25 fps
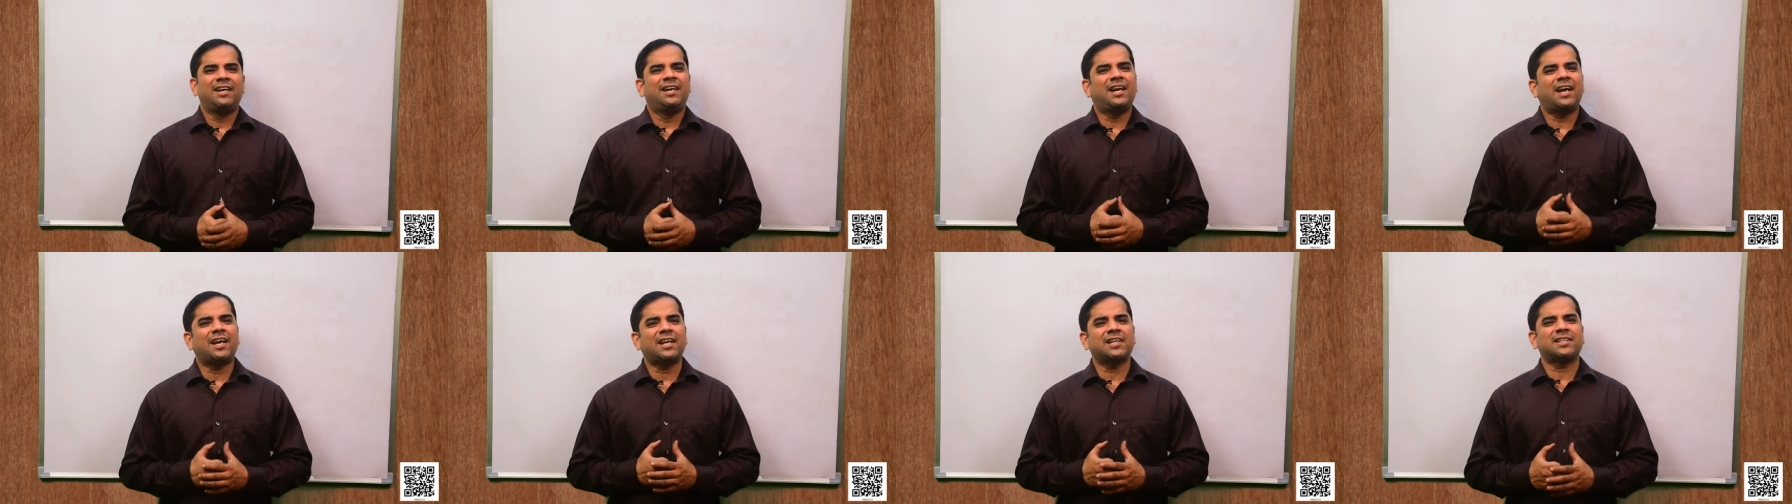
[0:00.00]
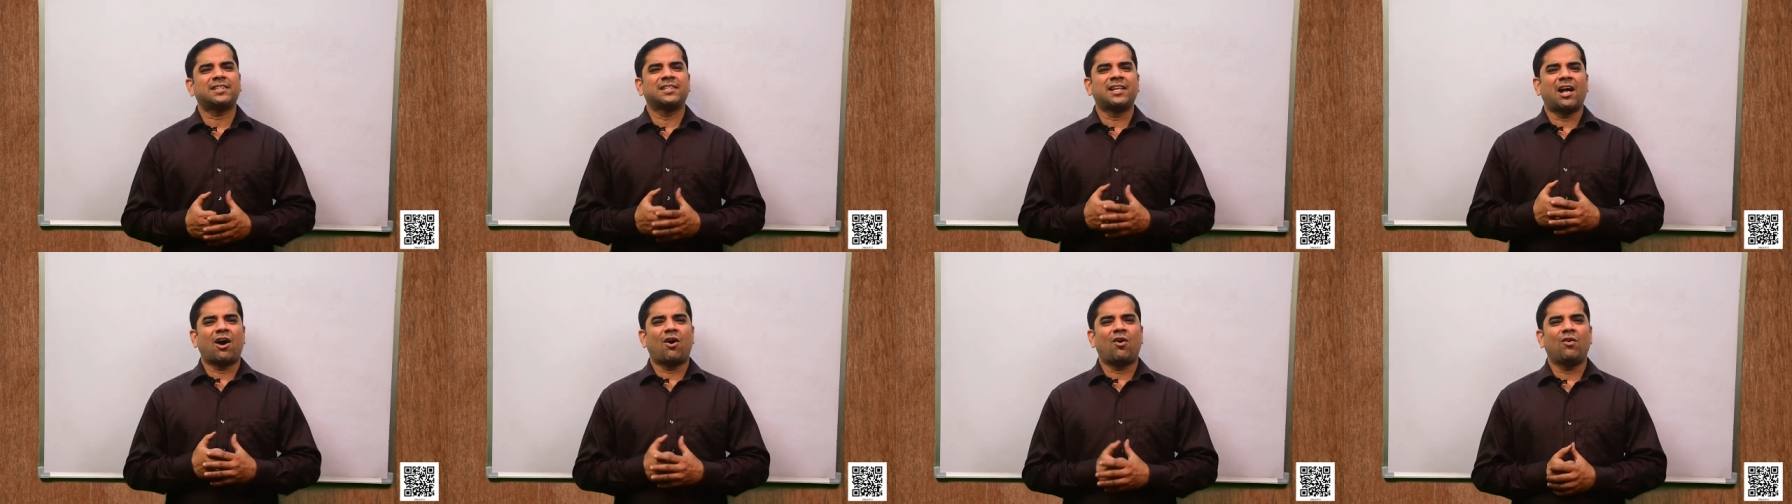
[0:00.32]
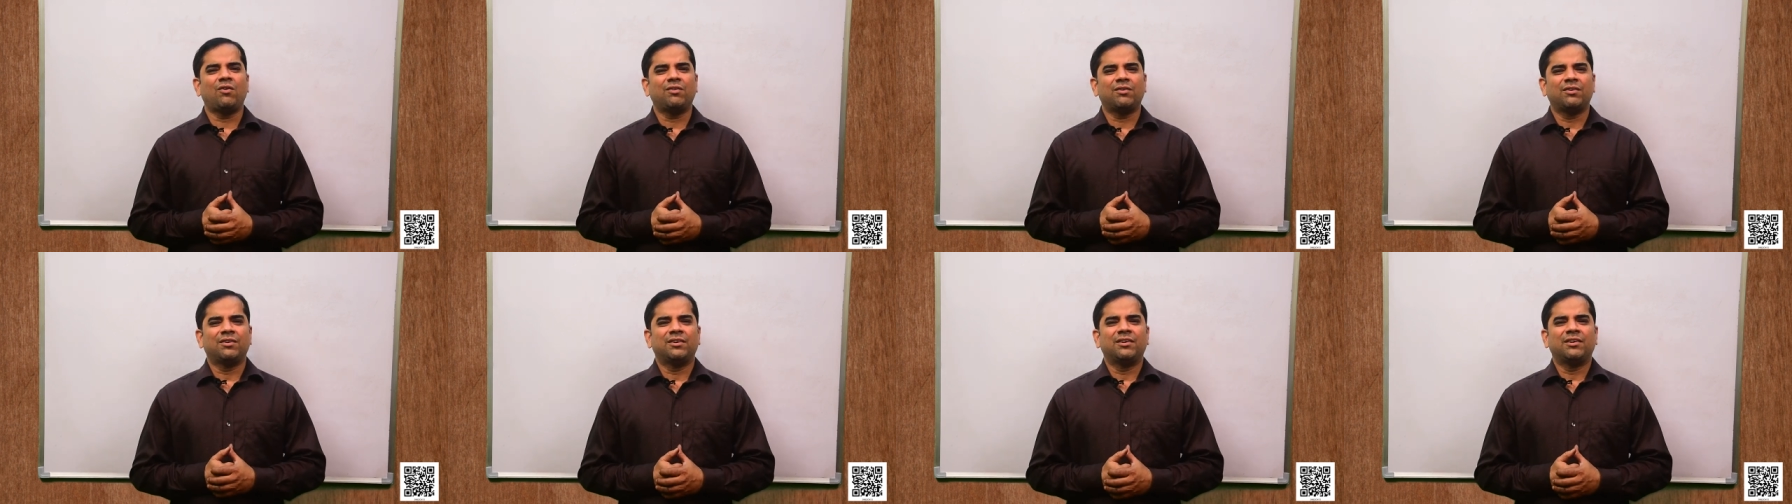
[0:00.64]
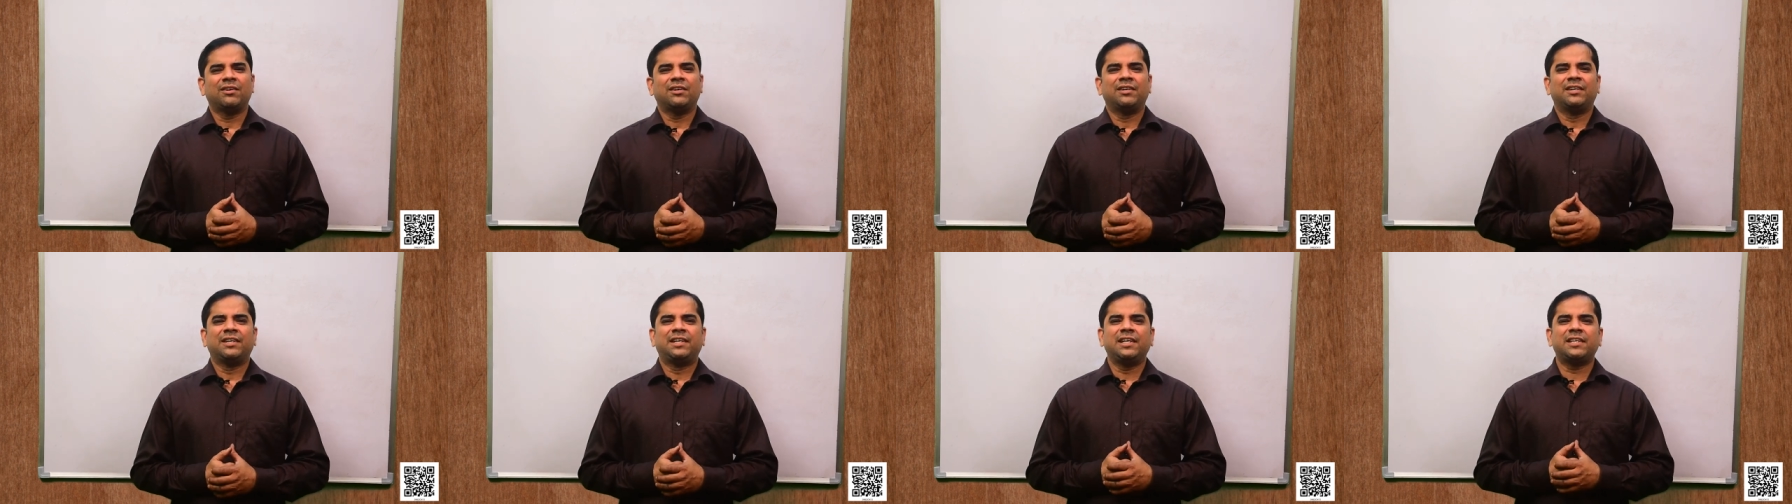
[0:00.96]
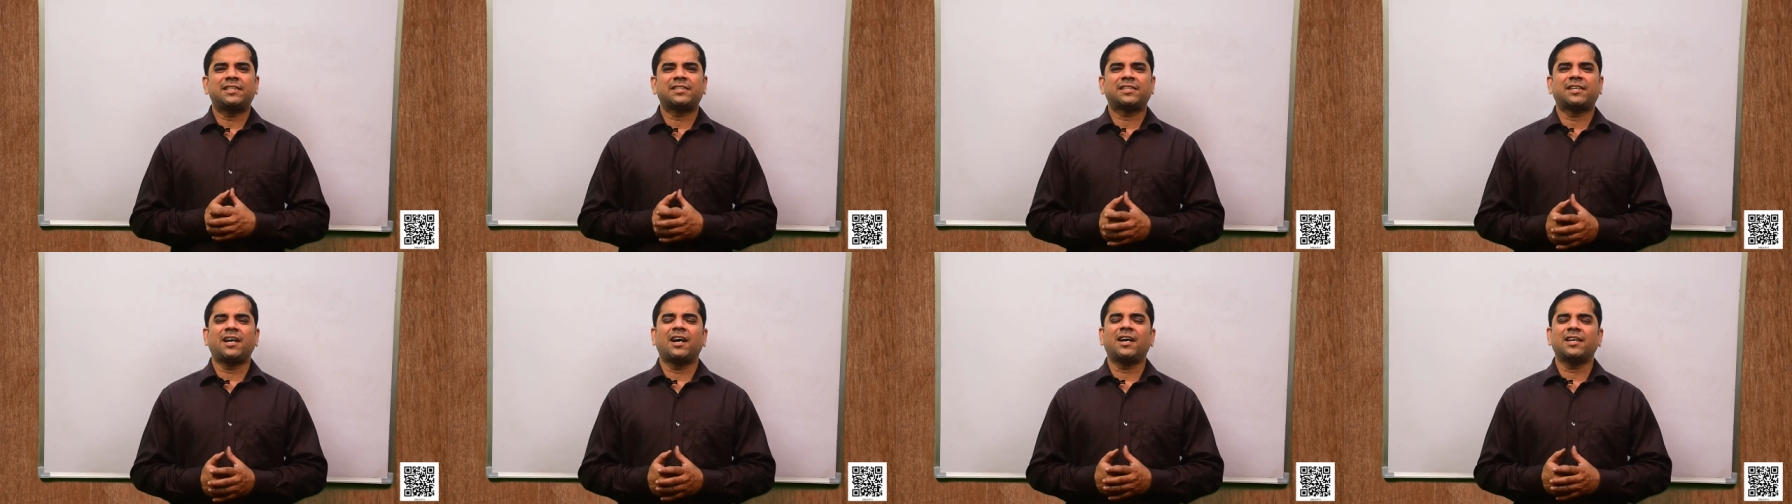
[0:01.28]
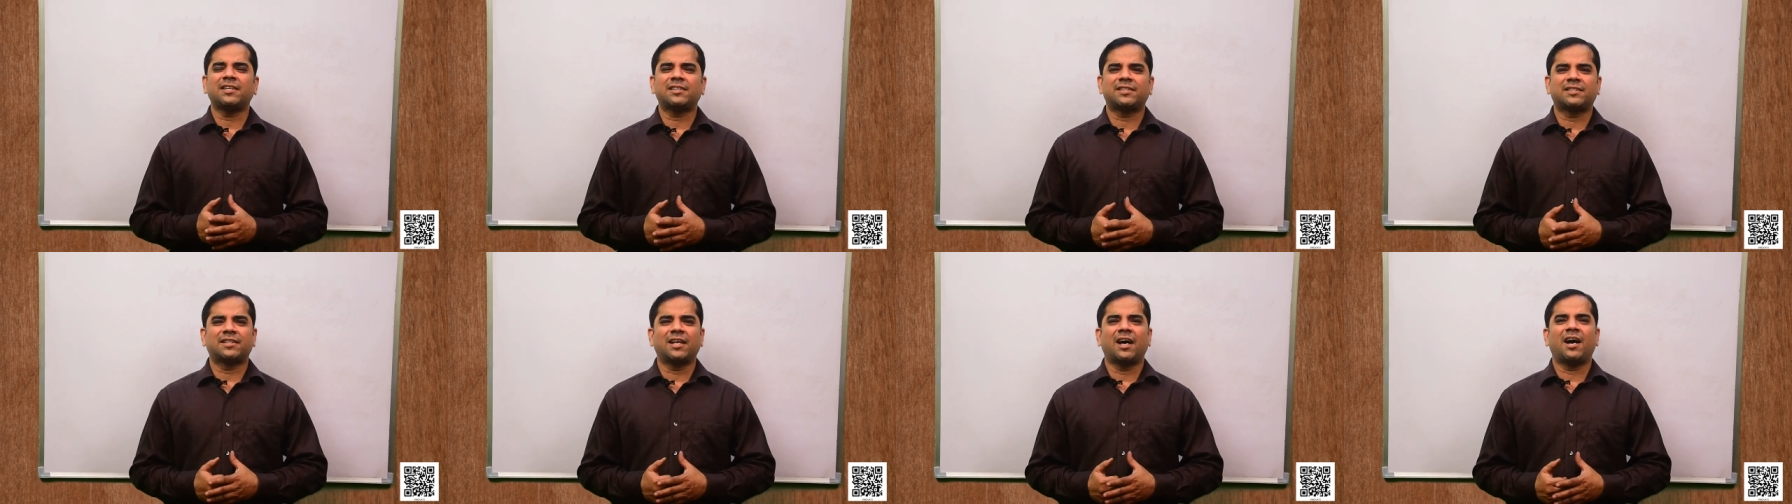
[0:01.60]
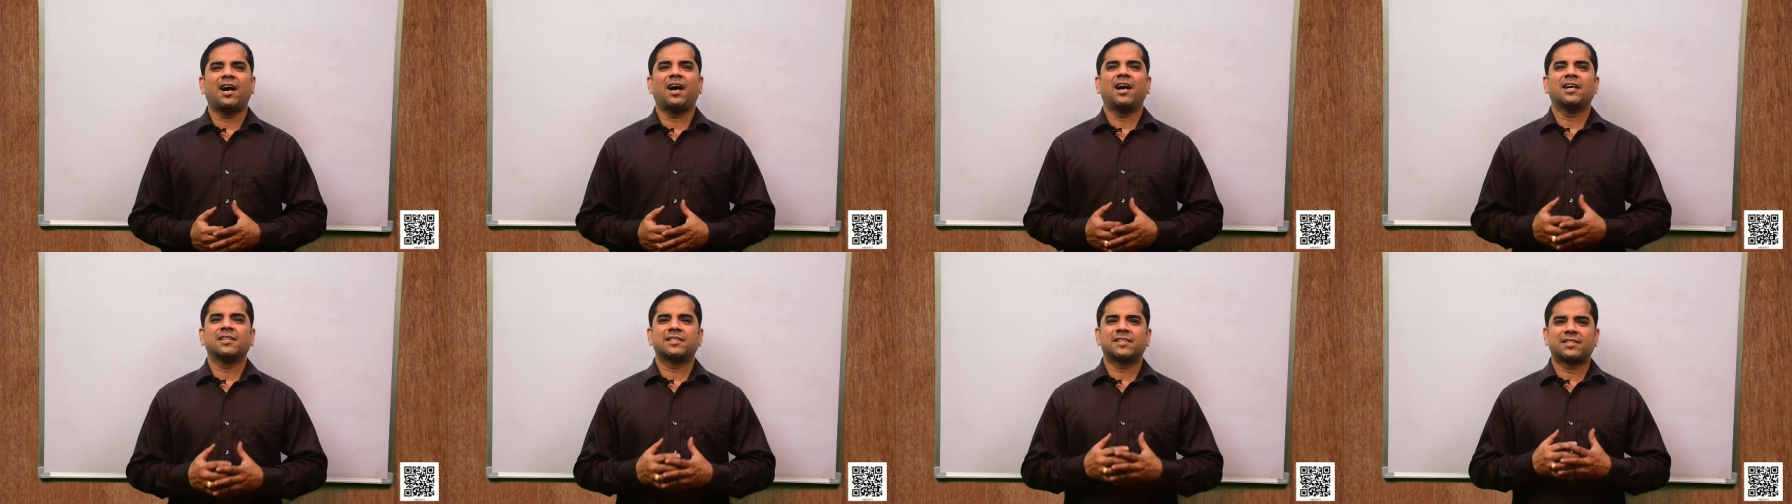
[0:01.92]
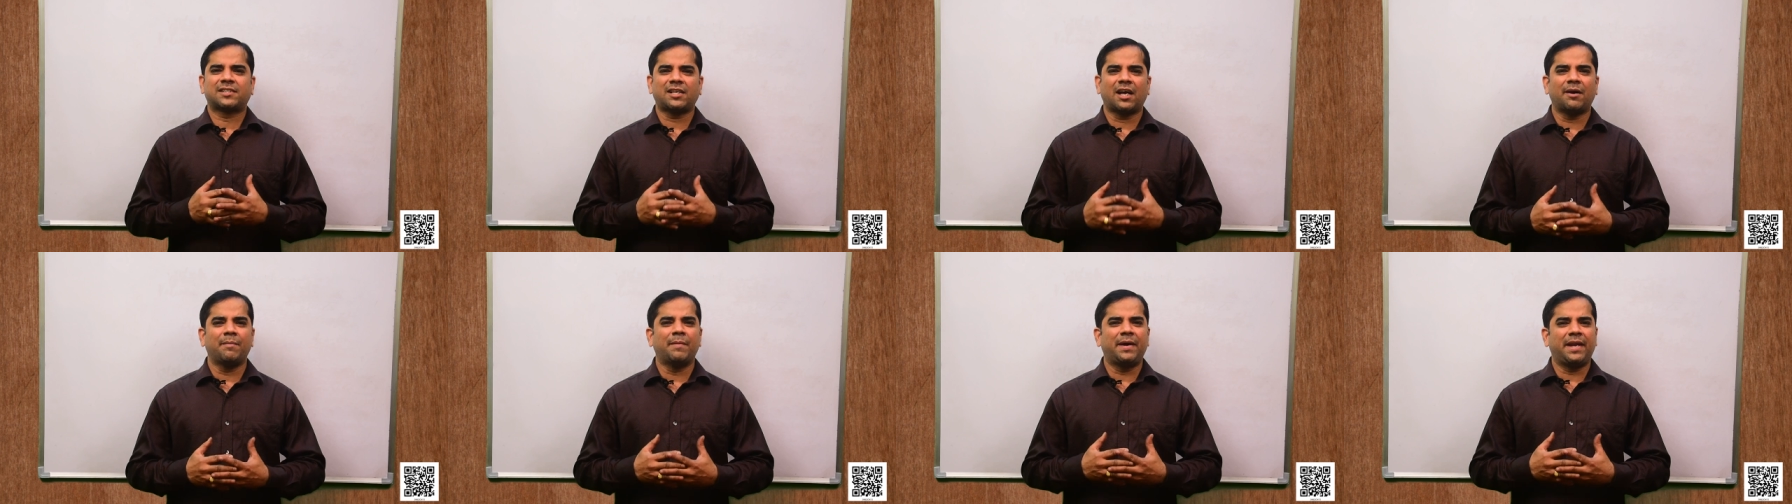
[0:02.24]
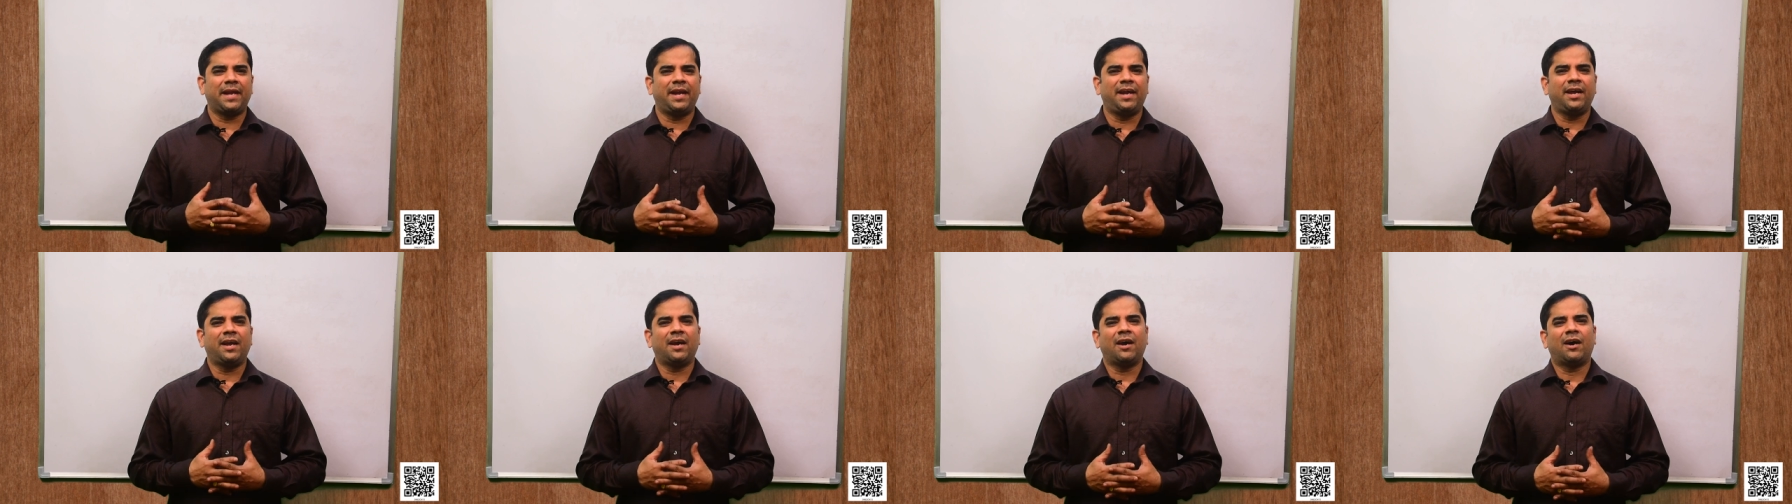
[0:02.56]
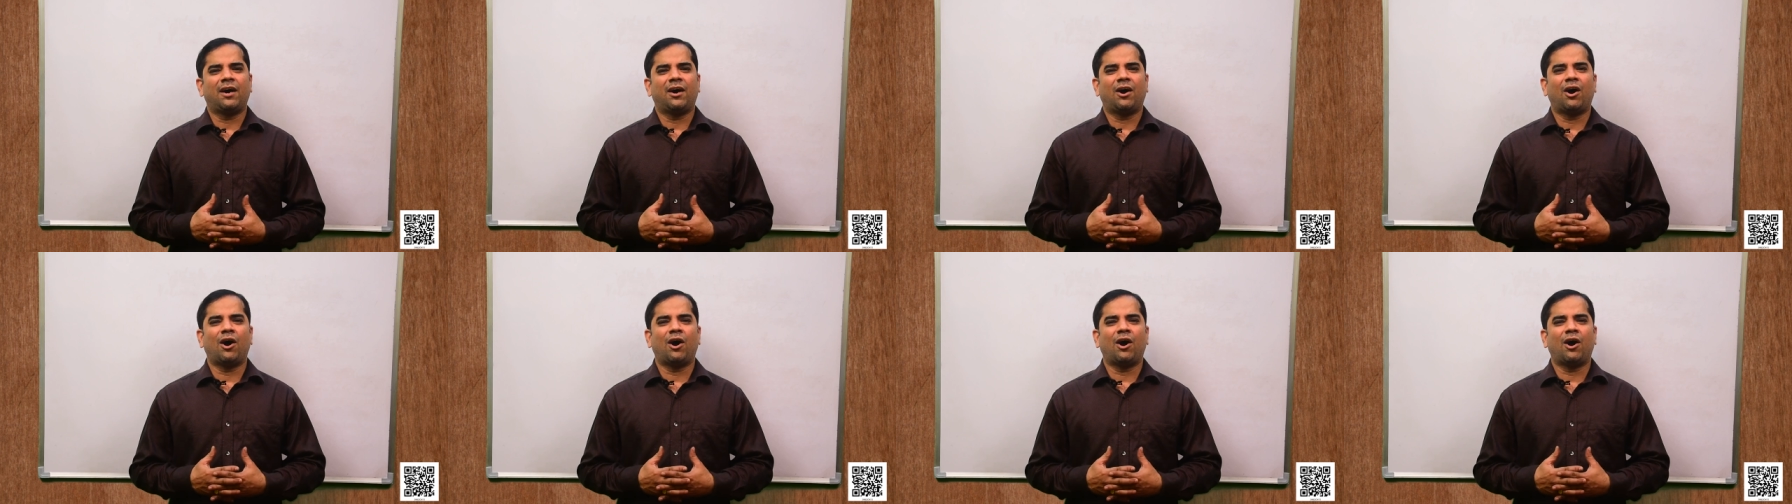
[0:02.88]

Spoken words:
let us now discuss the summary